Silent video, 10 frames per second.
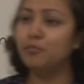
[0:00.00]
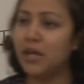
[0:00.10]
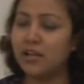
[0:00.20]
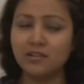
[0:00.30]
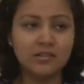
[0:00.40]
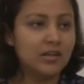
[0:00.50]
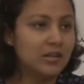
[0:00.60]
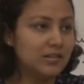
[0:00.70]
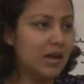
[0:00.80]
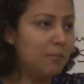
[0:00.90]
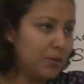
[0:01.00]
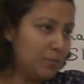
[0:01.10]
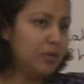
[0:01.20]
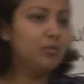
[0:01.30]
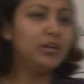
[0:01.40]
males, some
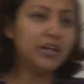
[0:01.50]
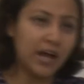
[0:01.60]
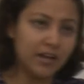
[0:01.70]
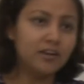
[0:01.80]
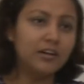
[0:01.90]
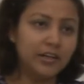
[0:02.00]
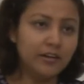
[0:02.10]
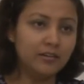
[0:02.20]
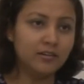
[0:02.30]
people will die early,